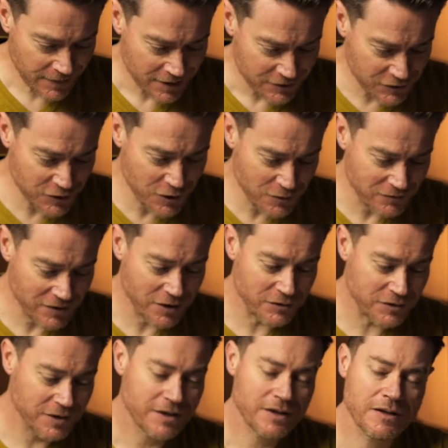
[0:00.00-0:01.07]
The student
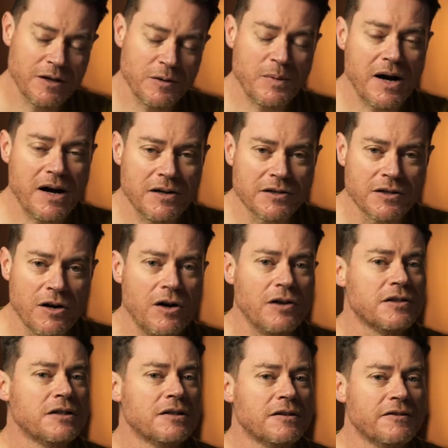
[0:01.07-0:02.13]
wrote, you pass
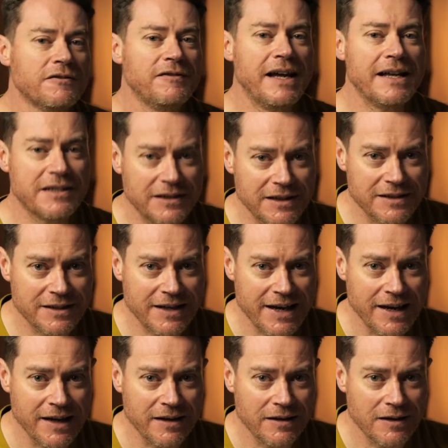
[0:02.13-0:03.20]
hot, flatulent
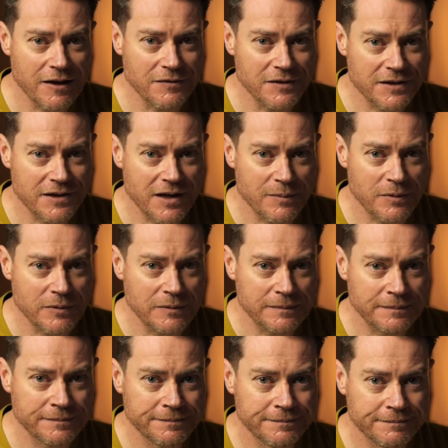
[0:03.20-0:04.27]
air over the sample.
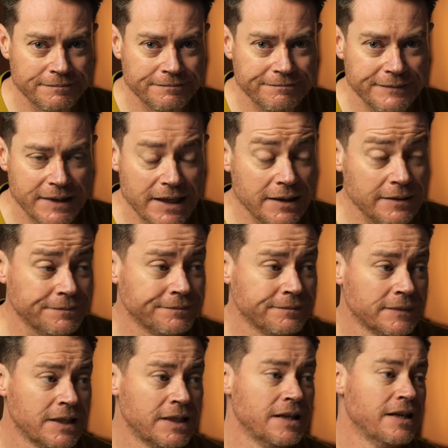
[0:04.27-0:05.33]
Now,
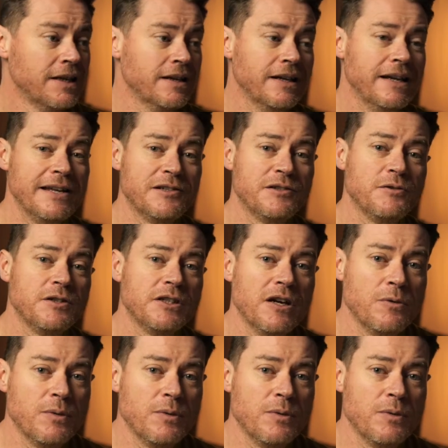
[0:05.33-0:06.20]
unless you're Joe